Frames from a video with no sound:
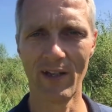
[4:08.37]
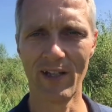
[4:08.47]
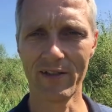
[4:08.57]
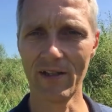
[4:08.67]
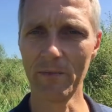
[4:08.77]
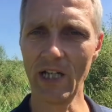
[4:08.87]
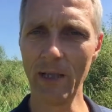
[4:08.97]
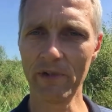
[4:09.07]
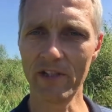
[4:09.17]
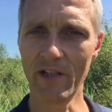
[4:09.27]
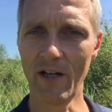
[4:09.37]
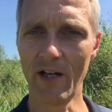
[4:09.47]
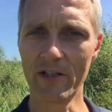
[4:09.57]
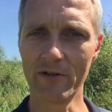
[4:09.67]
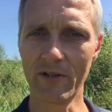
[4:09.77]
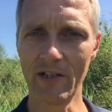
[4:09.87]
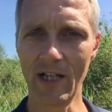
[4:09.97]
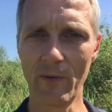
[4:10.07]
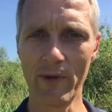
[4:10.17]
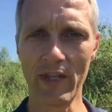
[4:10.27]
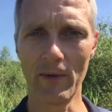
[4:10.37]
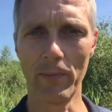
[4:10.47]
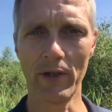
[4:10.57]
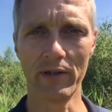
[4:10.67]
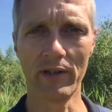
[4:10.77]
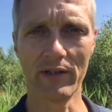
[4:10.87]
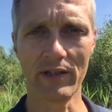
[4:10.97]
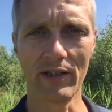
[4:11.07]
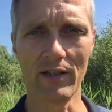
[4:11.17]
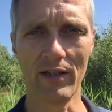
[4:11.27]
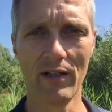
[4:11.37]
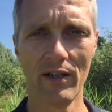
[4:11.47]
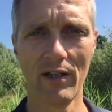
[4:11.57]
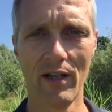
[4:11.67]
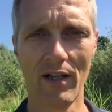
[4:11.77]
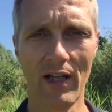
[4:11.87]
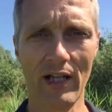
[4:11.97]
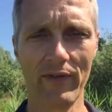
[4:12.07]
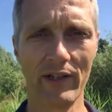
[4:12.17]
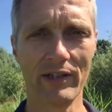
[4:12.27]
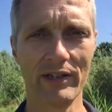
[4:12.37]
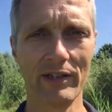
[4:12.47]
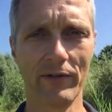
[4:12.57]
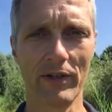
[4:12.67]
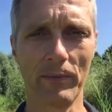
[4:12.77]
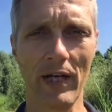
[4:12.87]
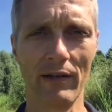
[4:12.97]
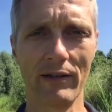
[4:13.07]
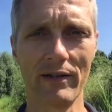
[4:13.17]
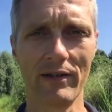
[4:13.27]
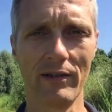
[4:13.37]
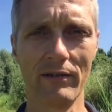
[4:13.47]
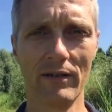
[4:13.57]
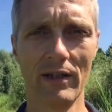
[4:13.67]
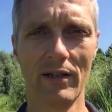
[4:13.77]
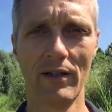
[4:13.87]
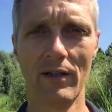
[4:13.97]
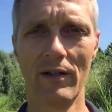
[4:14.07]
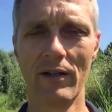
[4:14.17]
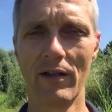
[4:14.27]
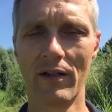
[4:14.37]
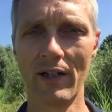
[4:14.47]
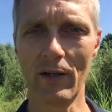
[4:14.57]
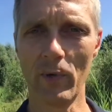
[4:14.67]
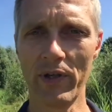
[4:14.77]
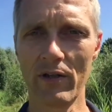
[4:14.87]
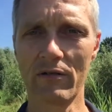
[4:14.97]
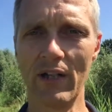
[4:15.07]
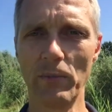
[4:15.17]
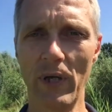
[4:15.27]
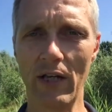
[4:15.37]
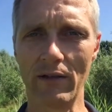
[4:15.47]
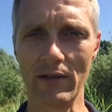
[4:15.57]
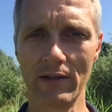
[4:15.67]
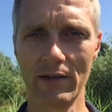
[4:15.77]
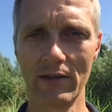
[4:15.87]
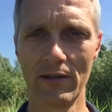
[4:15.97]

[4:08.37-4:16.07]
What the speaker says: And sometimes it's hard to connect with the abundance and the life energy of your parents. So connect with your grandparents.